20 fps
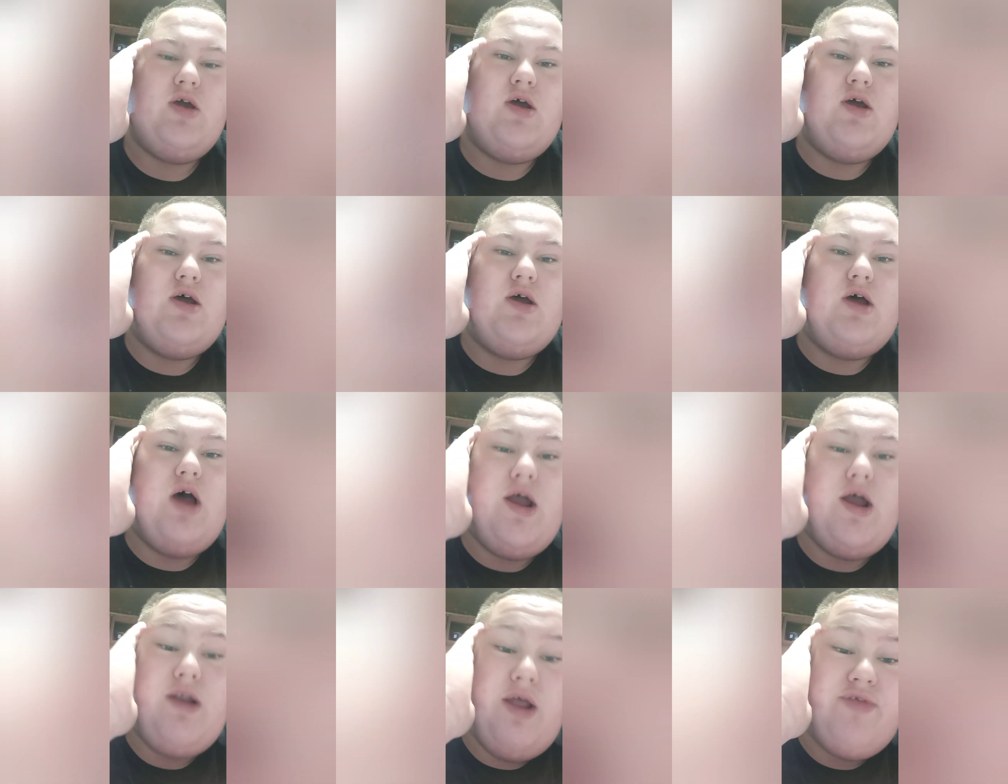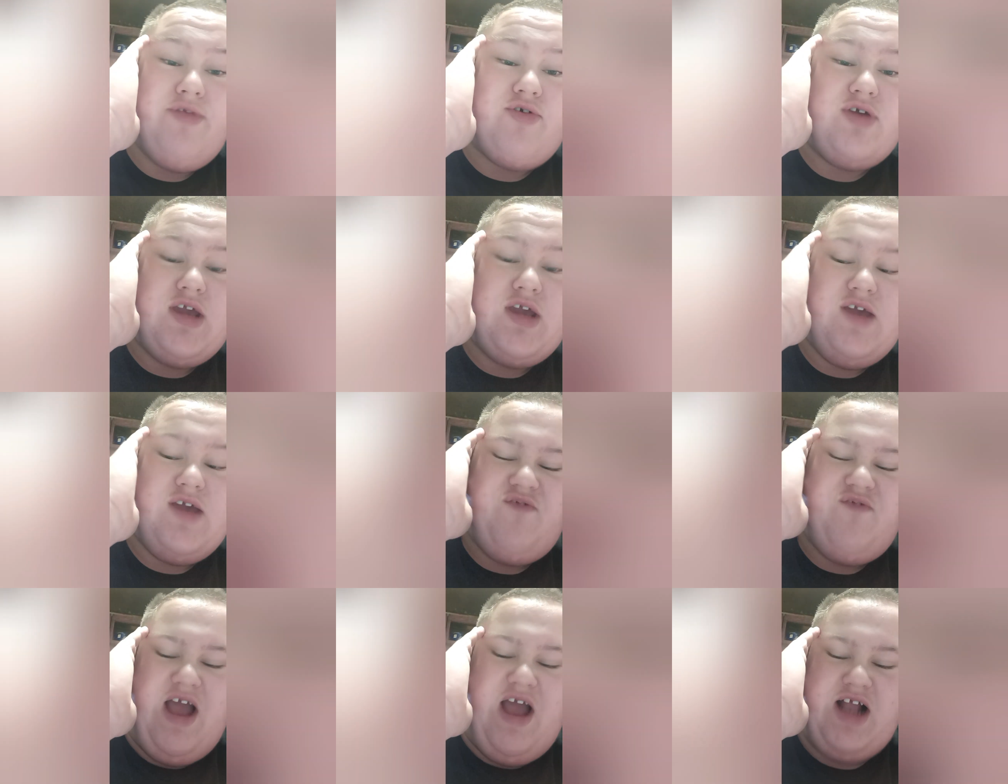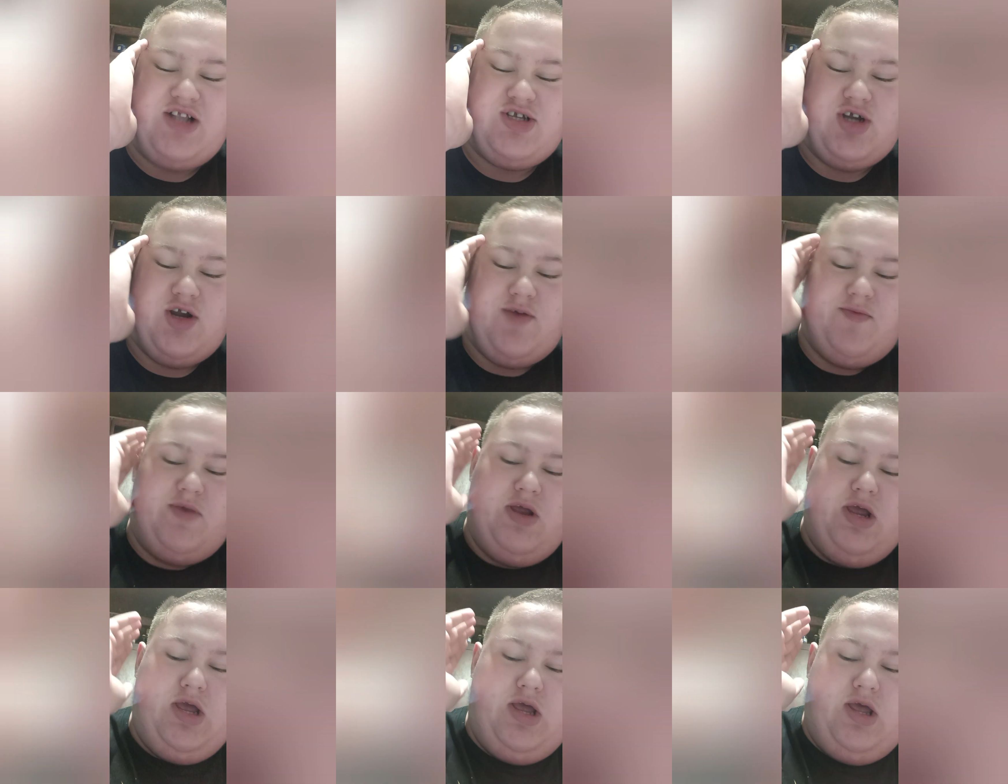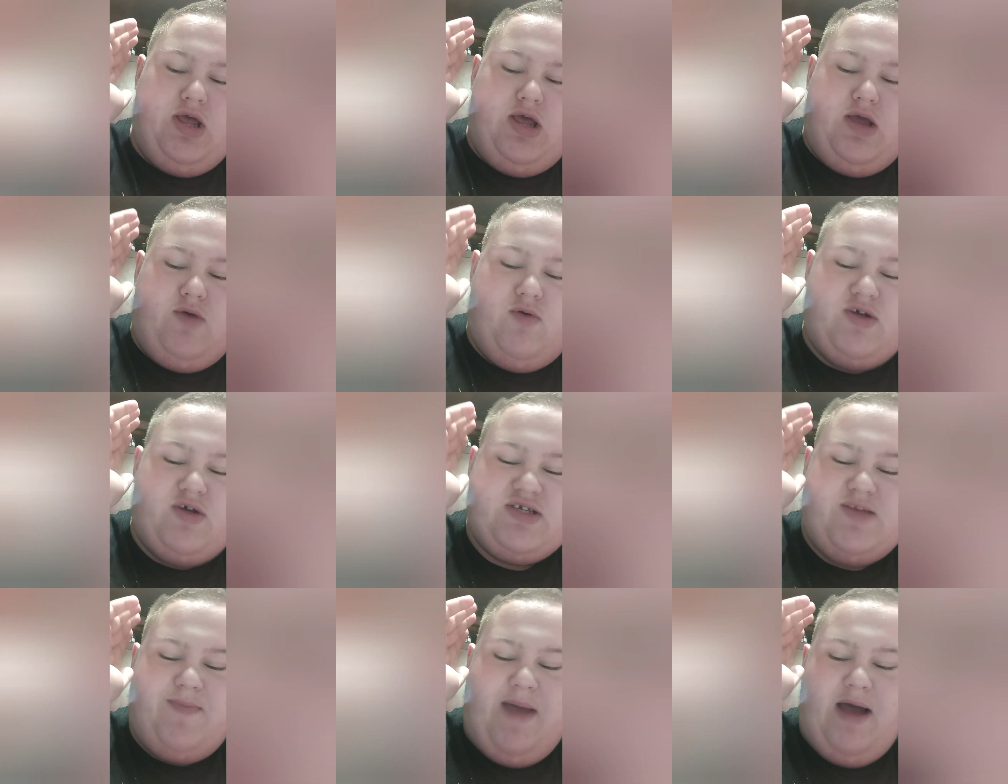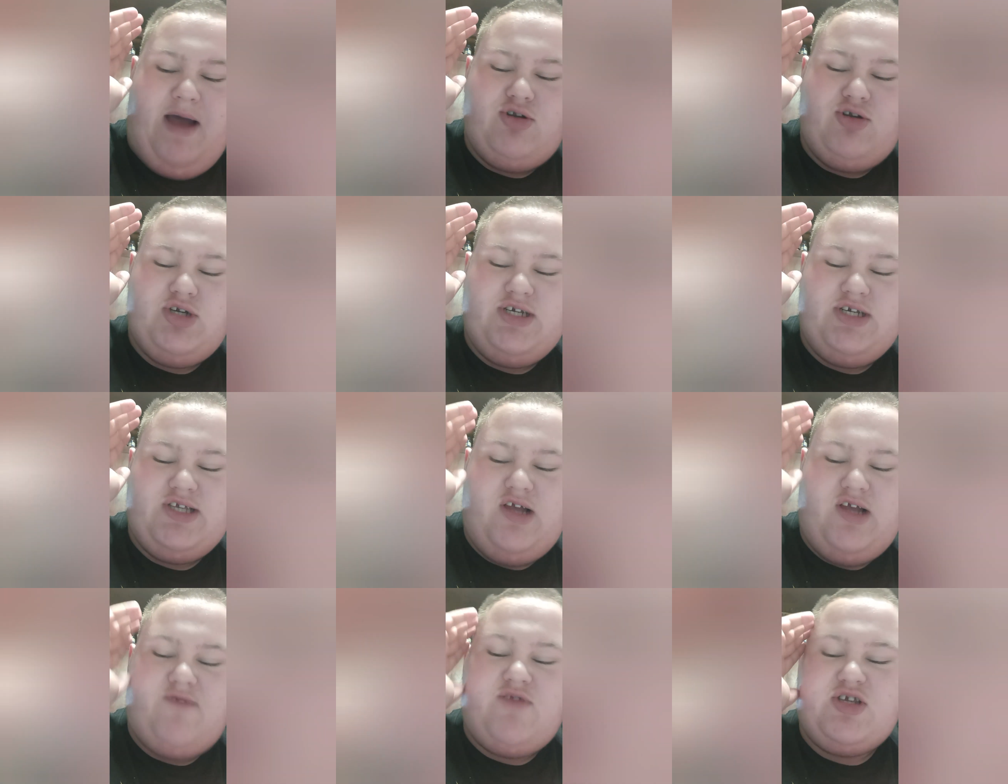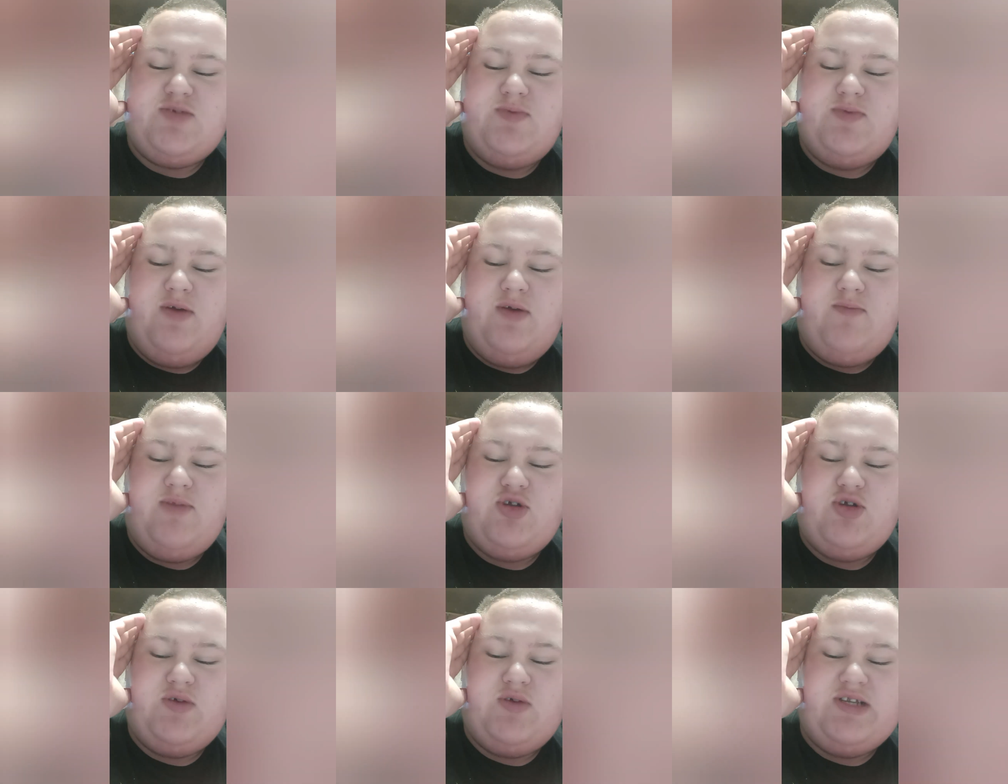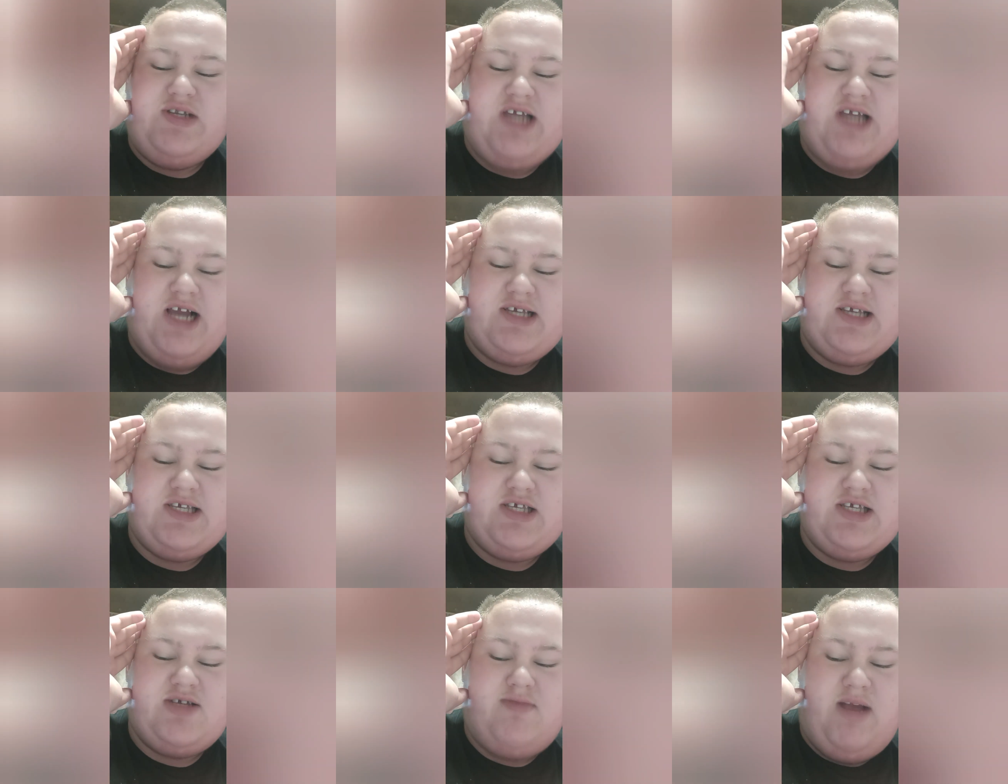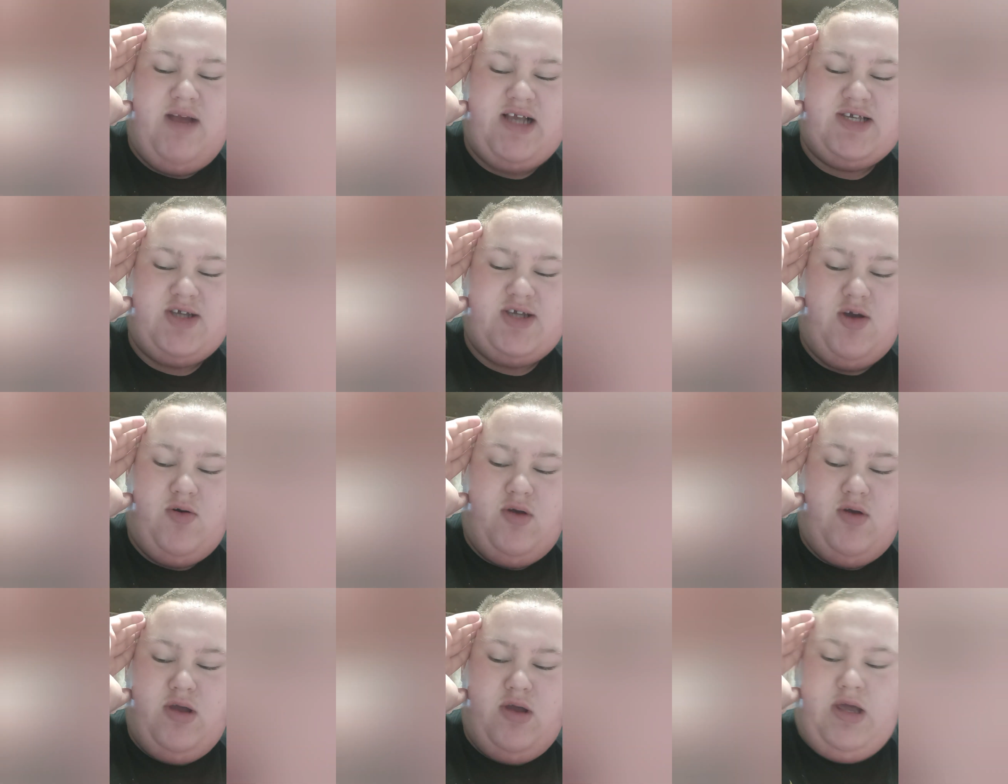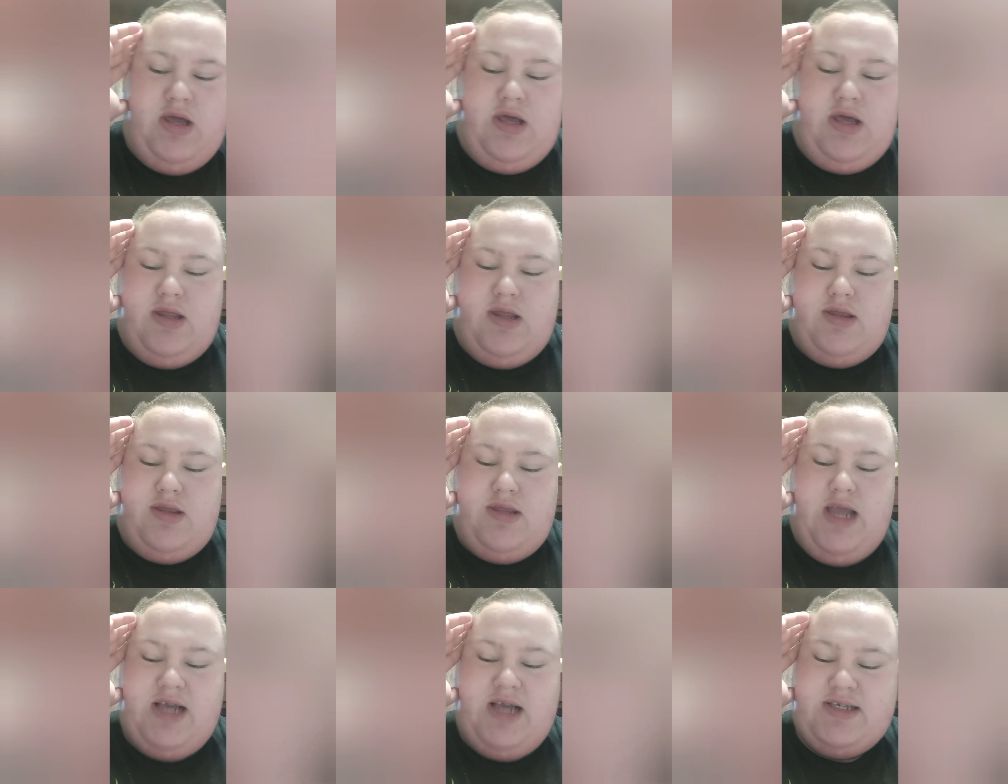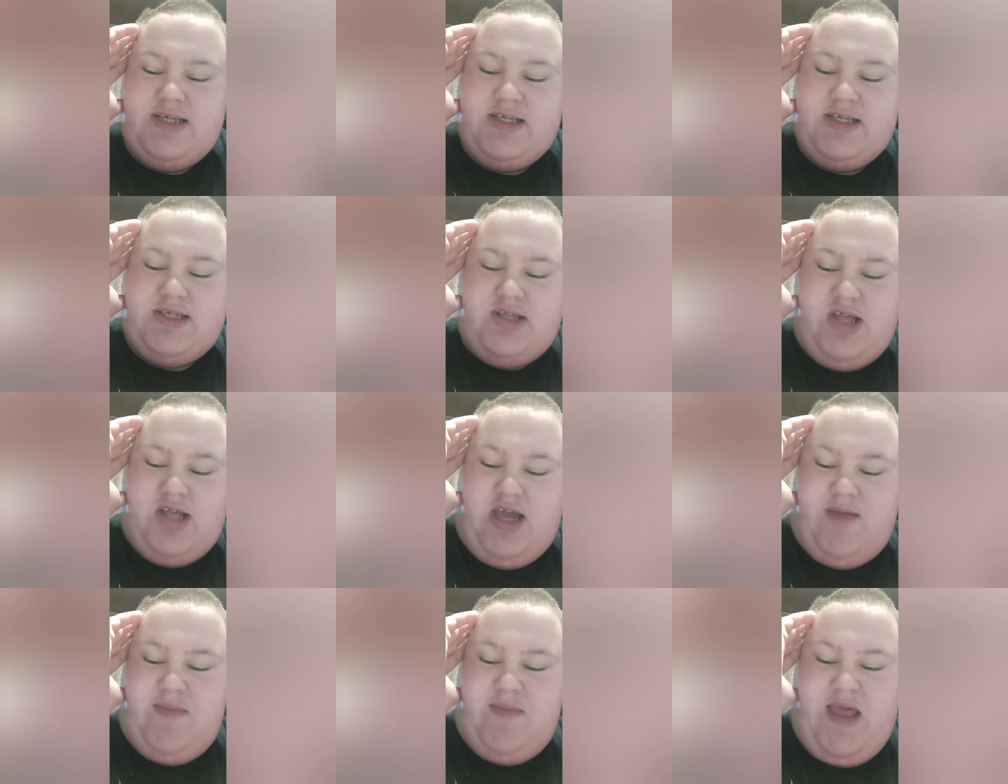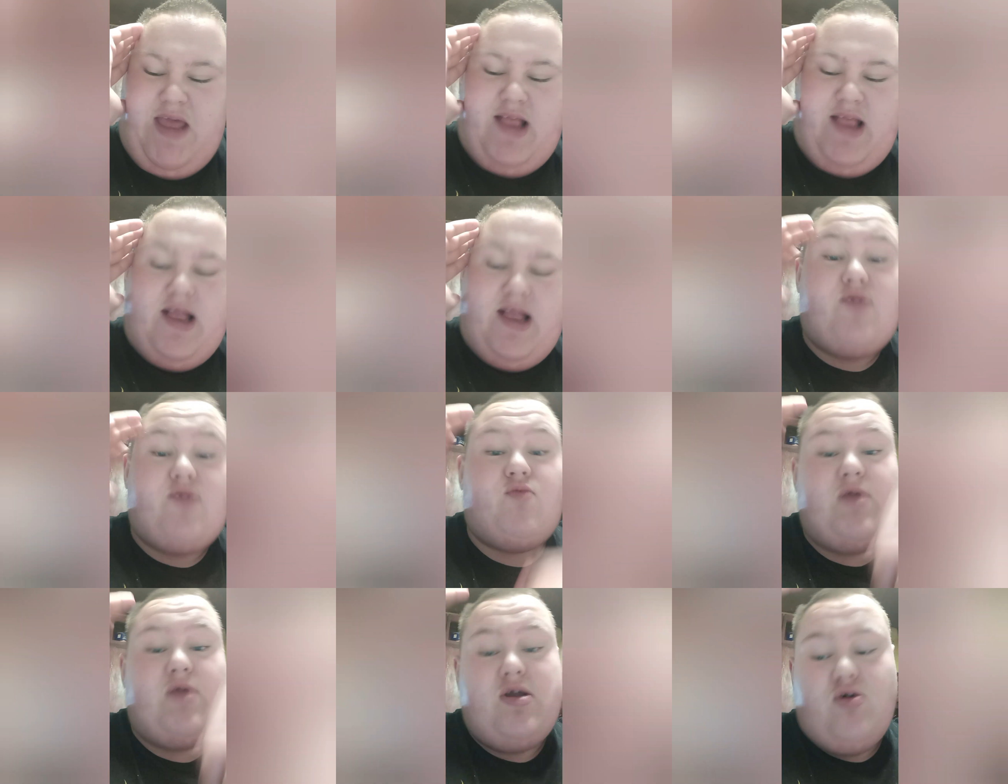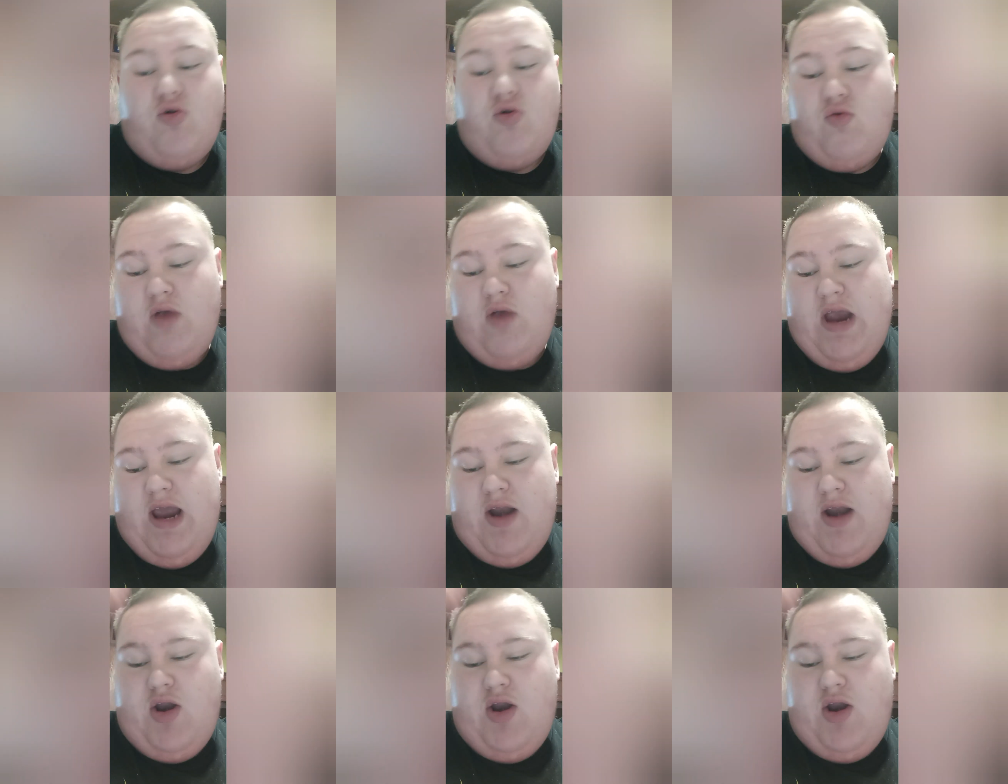Another key factor was the boundaries of dispute between Texas and Mexico. Texas claimed that Rio Grande